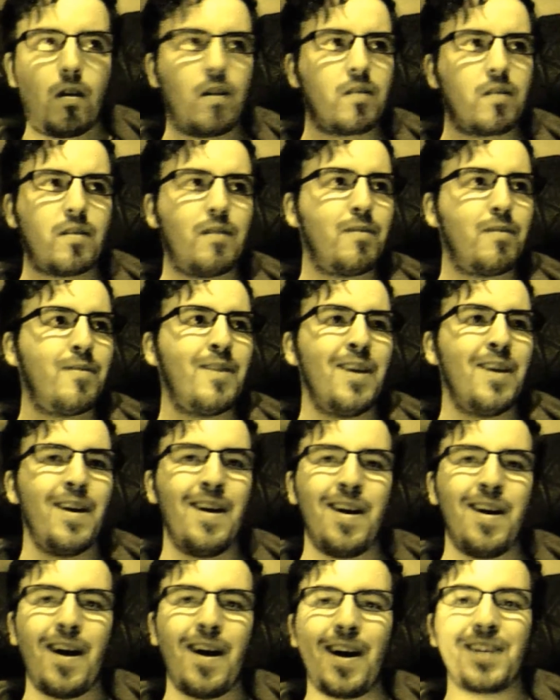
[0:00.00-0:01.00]

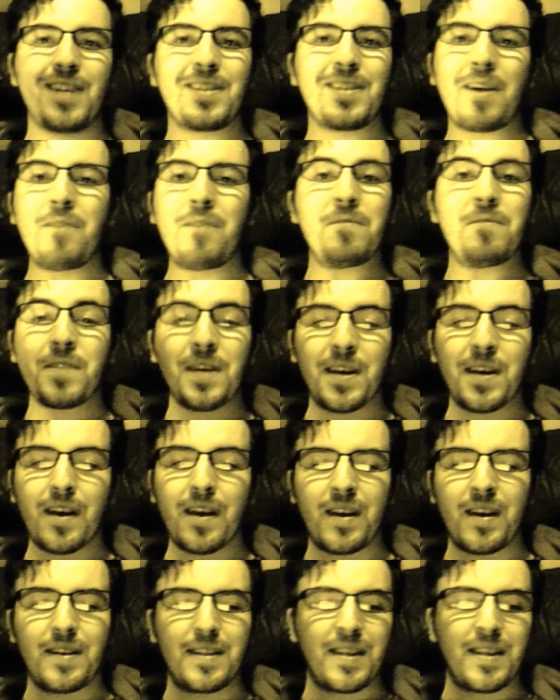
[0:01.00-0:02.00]
I don't think it
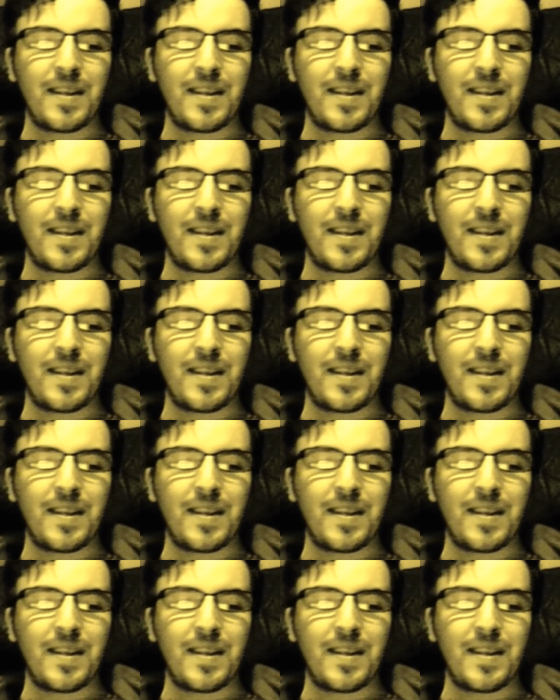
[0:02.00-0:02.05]
is.